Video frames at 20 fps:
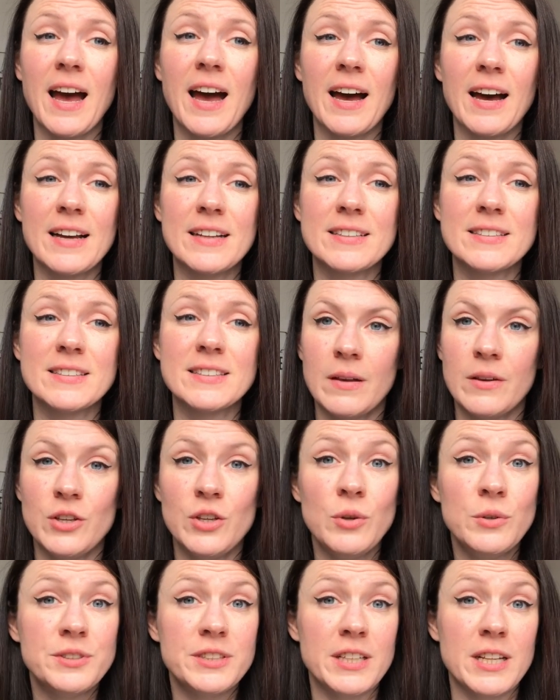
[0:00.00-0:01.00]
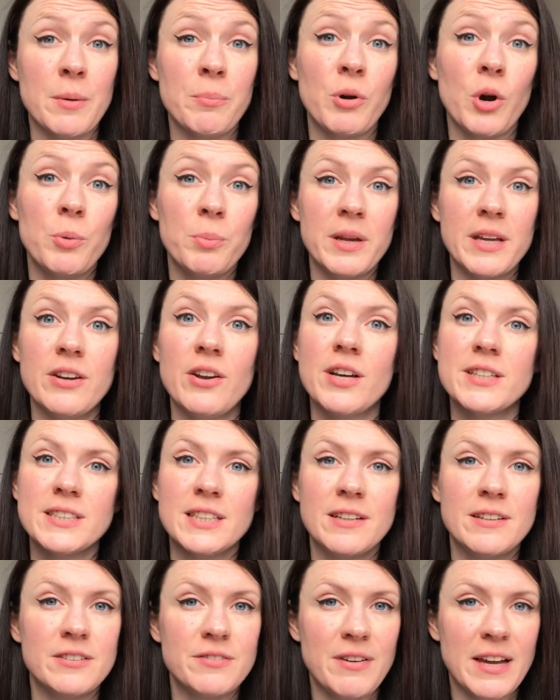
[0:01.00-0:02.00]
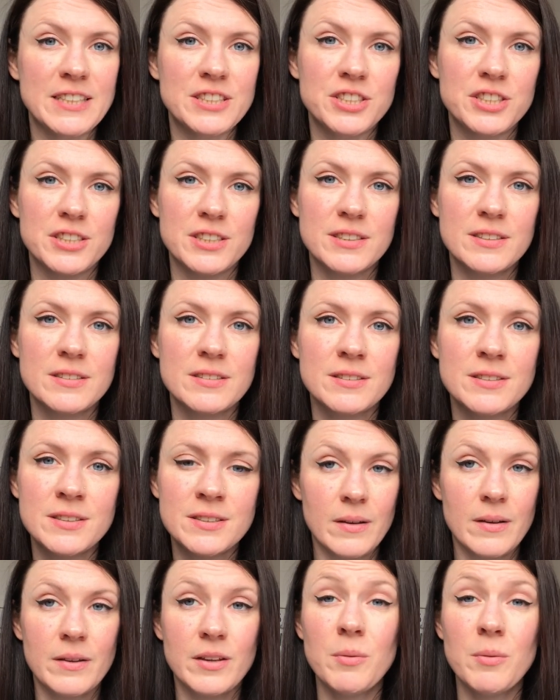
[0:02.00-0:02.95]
and using appropriate nursing interventions.